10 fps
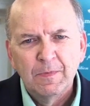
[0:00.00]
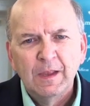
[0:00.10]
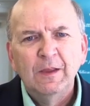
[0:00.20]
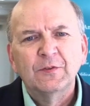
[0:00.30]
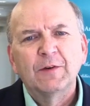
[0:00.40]

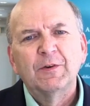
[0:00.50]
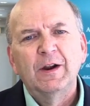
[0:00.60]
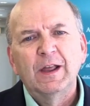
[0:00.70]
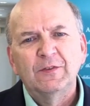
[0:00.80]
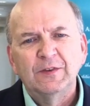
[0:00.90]
he
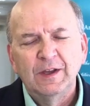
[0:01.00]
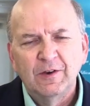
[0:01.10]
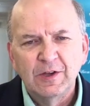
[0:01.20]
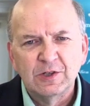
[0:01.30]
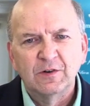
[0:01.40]
suffered an
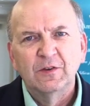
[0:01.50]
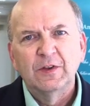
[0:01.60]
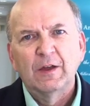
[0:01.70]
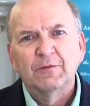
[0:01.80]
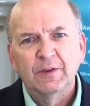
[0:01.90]
ACL injury, He's
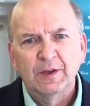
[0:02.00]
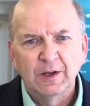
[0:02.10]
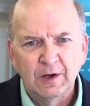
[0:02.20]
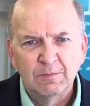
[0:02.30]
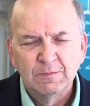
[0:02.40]
was out for the
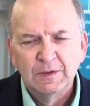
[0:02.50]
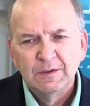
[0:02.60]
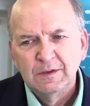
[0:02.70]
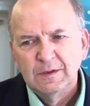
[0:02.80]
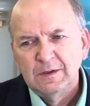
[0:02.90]
year.
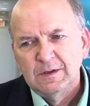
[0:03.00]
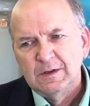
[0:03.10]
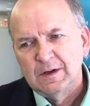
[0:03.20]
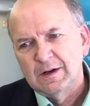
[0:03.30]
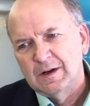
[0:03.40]

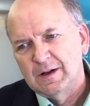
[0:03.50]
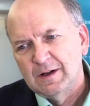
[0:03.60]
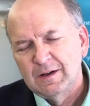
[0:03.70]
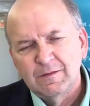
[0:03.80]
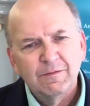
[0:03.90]

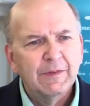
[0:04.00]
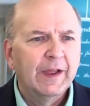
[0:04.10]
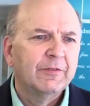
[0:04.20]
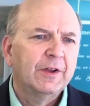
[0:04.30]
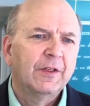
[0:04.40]
Uh,
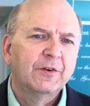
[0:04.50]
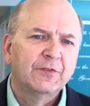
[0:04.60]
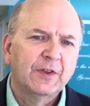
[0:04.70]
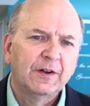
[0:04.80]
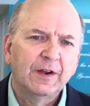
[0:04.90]
they have another
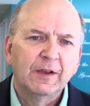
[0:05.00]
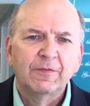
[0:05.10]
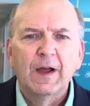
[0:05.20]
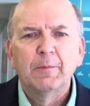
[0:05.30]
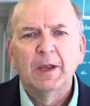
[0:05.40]
center
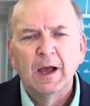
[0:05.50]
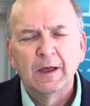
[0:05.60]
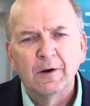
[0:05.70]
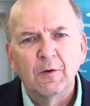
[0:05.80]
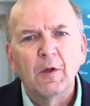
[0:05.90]
named
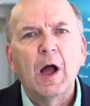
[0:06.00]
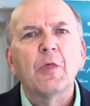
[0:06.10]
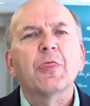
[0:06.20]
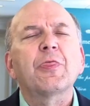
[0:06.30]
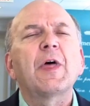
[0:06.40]
Fabiano.
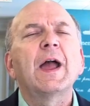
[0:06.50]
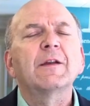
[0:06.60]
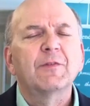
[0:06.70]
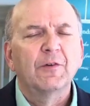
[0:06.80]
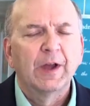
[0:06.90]

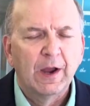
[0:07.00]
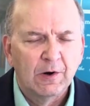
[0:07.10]
Thankfully, I